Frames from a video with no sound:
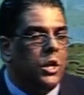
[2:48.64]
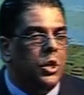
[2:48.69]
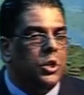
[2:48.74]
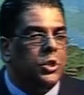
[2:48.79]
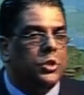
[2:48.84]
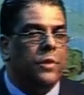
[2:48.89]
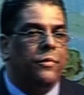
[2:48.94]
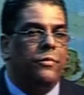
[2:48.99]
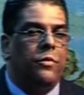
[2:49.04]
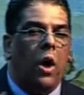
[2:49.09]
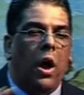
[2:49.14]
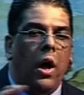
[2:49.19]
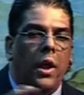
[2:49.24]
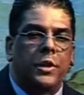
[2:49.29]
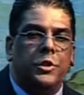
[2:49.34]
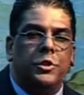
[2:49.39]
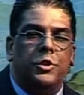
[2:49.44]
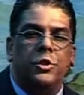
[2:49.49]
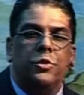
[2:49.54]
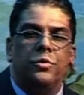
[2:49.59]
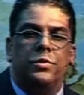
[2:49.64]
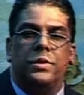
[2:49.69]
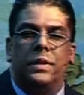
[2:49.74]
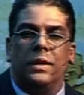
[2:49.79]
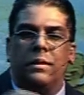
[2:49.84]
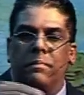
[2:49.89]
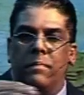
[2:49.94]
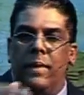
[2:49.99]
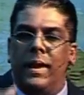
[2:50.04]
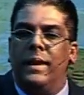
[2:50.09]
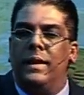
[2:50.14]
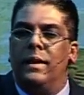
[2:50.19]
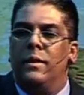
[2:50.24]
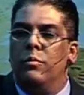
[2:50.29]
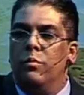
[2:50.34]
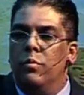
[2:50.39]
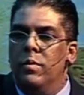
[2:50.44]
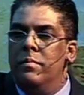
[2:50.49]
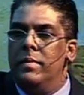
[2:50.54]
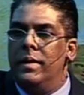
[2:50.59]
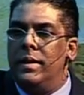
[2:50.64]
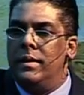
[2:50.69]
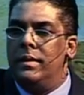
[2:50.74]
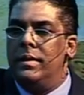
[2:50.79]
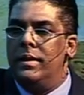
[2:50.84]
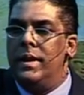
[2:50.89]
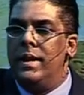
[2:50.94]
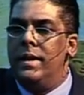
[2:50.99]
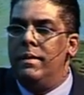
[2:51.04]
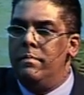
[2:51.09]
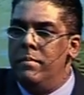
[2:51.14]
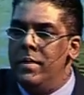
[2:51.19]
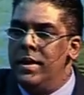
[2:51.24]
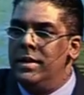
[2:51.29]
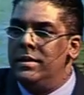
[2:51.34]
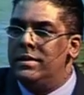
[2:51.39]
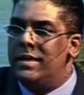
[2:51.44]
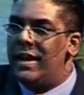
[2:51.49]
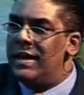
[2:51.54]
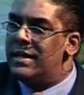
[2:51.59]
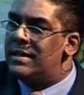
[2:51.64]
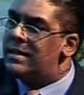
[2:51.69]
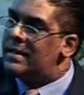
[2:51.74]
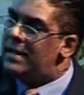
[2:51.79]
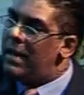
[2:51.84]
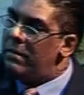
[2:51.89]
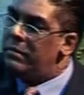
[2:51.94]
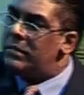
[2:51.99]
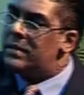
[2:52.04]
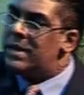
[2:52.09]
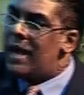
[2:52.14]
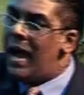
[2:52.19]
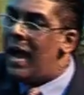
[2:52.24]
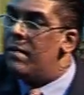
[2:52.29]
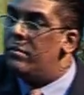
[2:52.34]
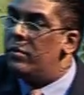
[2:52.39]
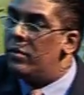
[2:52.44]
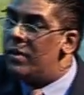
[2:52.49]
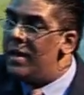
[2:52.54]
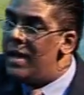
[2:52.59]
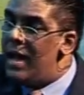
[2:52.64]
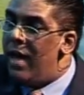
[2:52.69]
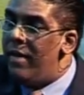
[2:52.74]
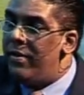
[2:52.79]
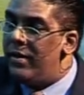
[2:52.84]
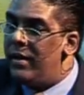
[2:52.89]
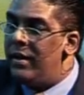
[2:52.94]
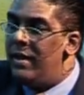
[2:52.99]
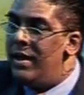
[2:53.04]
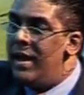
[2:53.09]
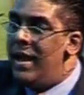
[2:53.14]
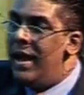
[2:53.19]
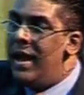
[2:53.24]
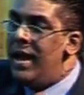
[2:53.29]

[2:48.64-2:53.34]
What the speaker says: So if God is using men and women, it means that at some time or the other,